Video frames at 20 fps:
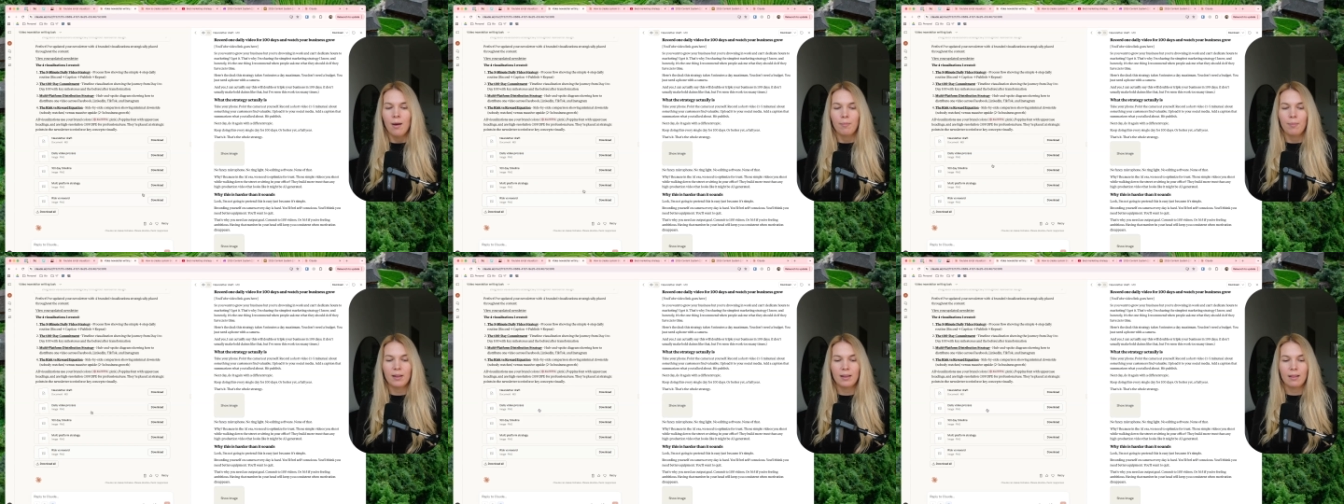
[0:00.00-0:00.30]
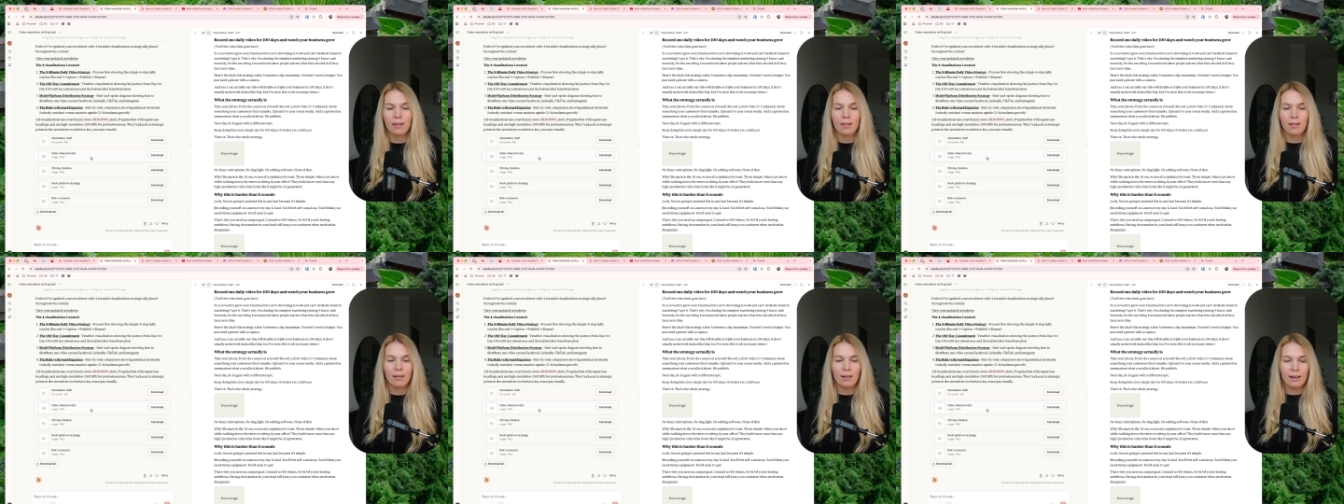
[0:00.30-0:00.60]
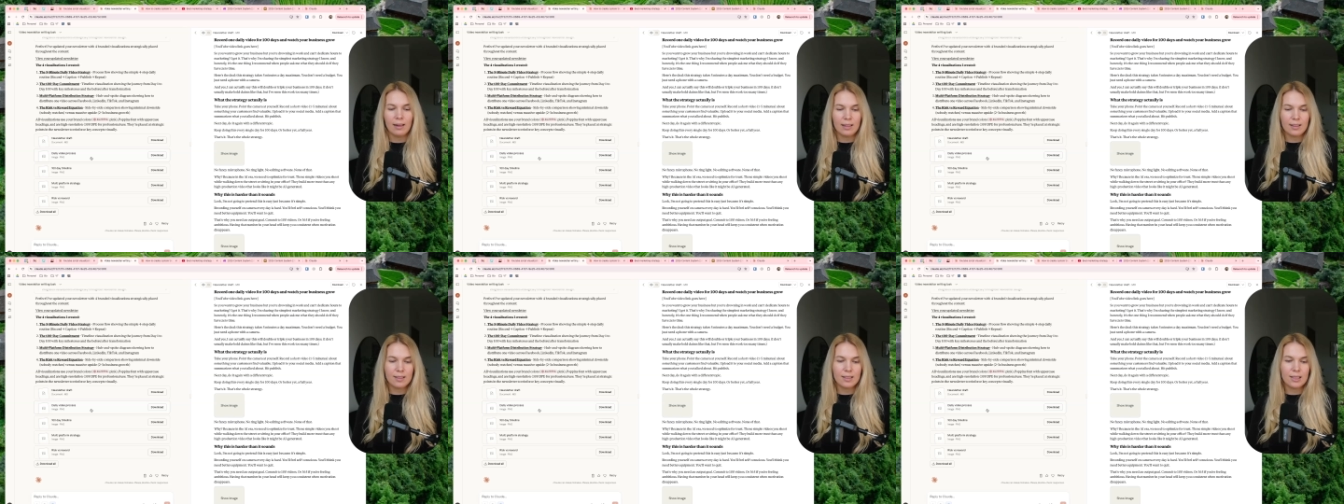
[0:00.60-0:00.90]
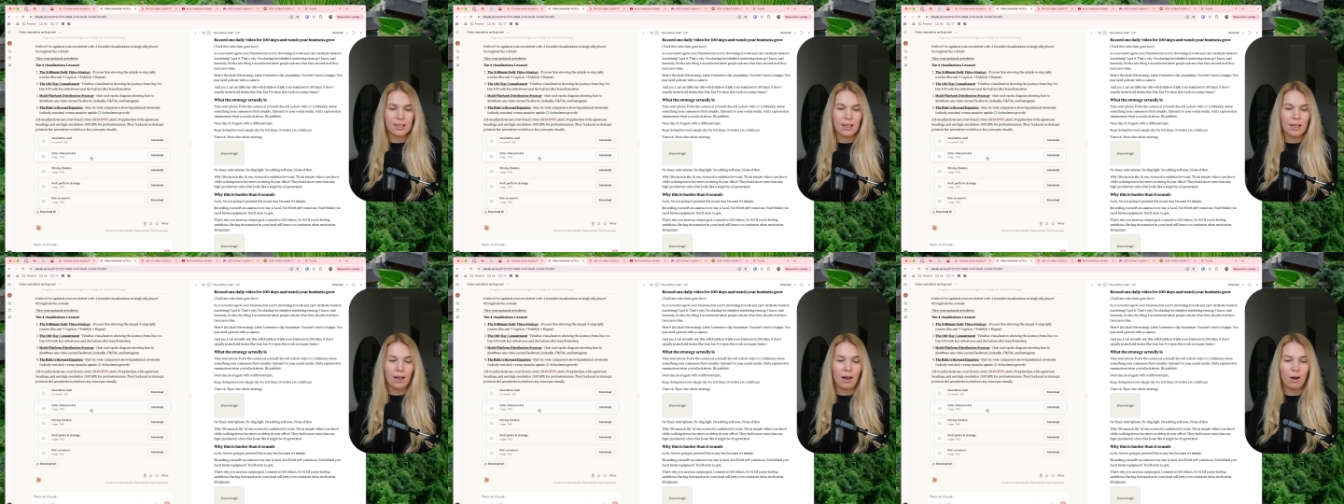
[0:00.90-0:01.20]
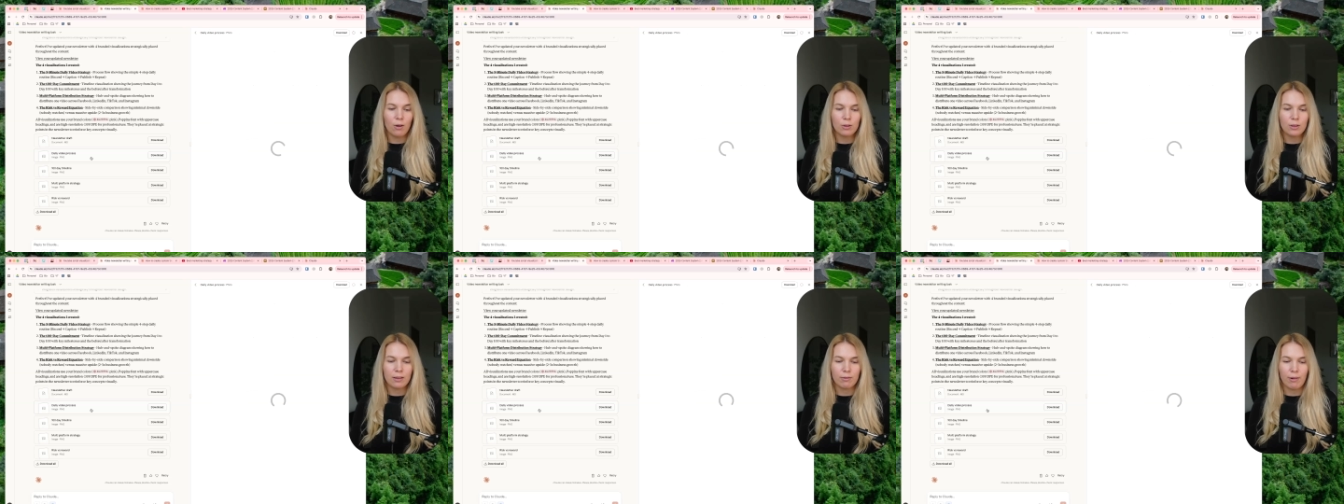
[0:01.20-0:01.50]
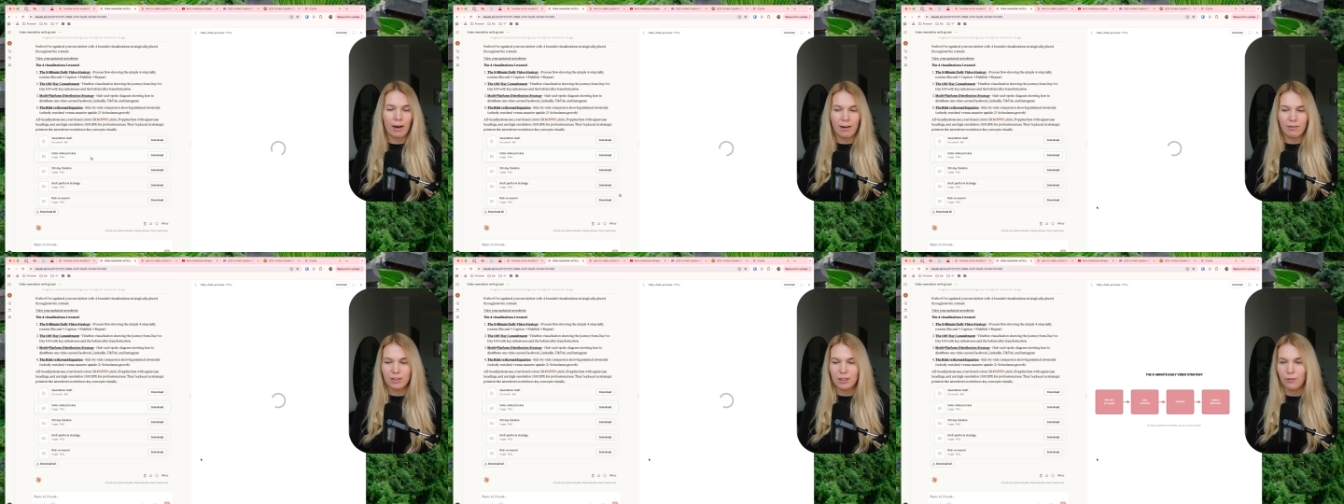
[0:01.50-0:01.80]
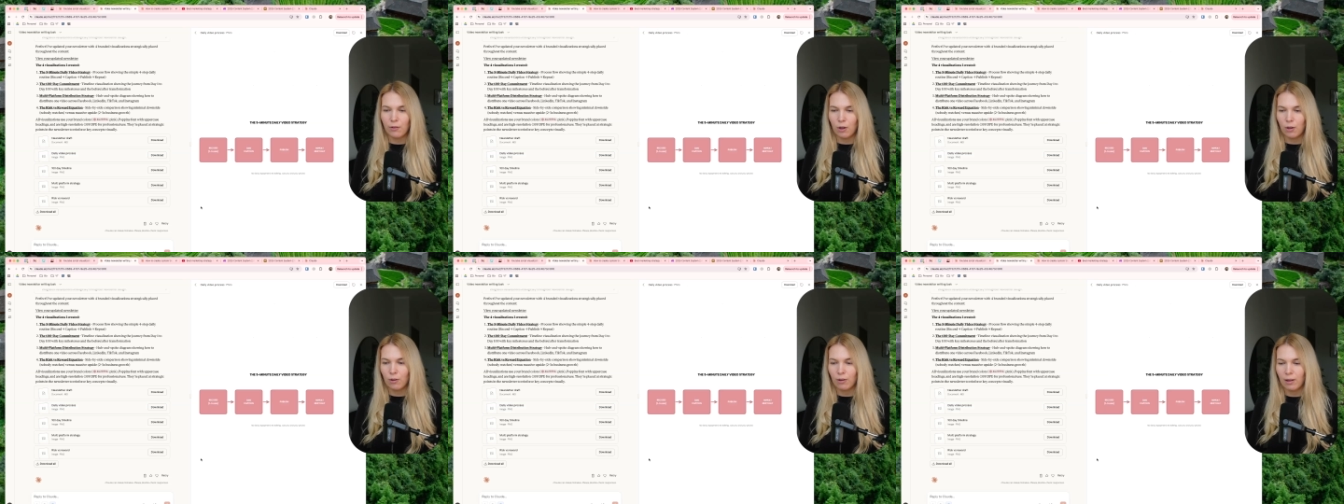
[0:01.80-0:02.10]
But let's see how the graphs
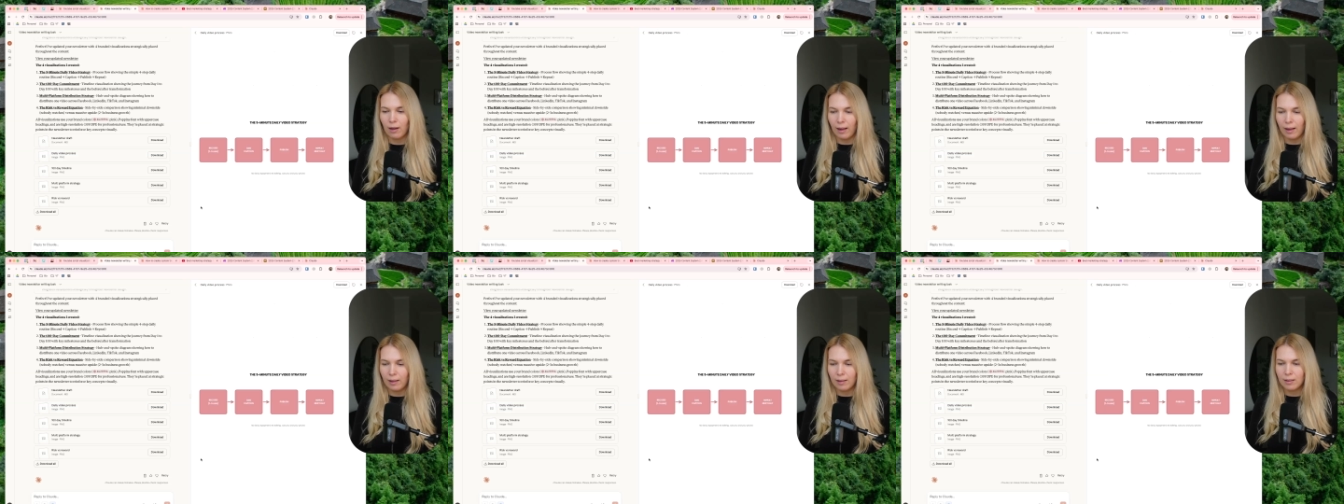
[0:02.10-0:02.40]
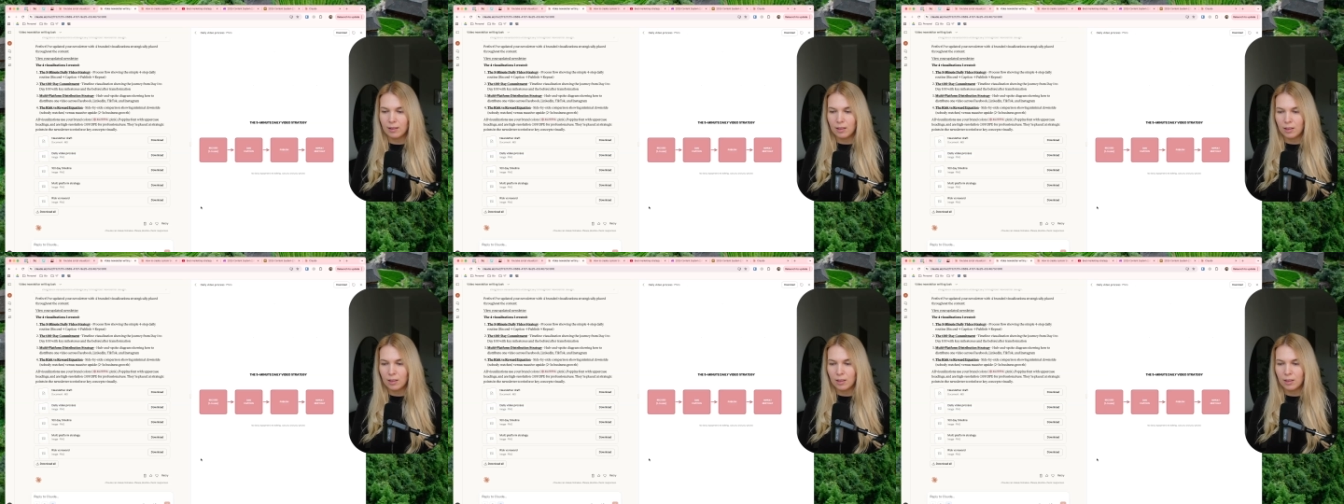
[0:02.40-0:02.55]
even look like.